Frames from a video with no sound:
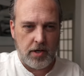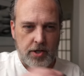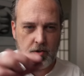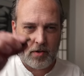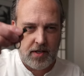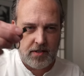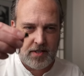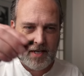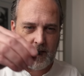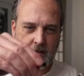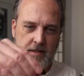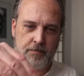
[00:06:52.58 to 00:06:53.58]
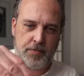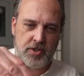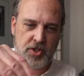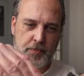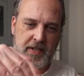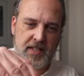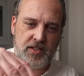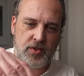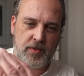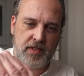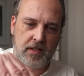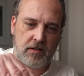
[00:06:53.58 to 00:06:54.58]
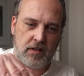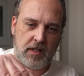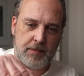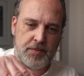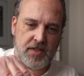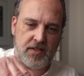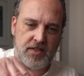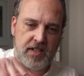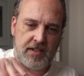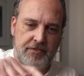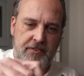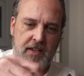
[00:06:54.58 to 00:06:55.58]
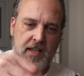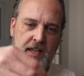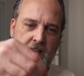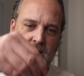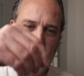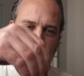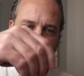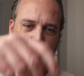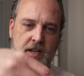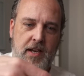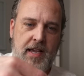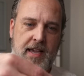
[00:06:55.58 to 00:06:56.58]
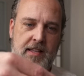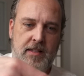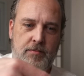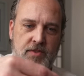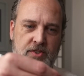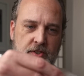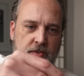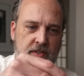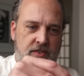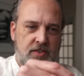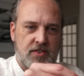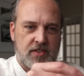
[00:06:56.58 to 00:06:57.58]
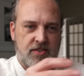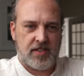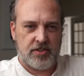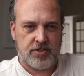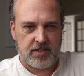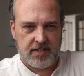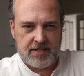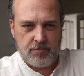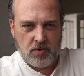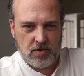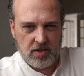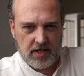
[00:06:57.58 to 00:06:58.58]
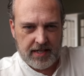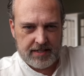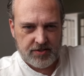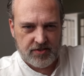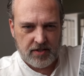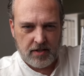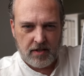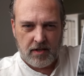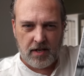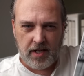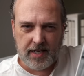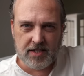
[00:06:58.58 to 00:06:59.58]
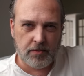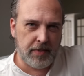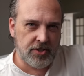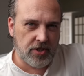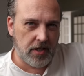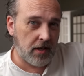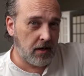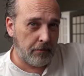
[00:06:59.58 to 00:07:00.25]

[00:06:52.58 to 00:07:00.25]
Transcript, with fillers: you can take the push pins with the little clips and stuff and you can hang them. So this is essentially more or less an exhibition in a